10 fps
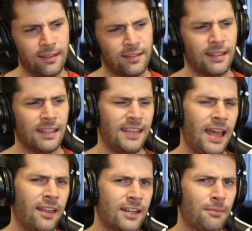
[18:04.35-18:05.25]
so the
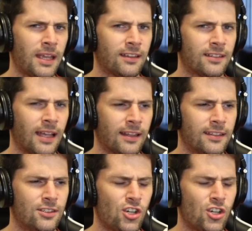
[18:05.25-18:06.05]
Italian makes sense.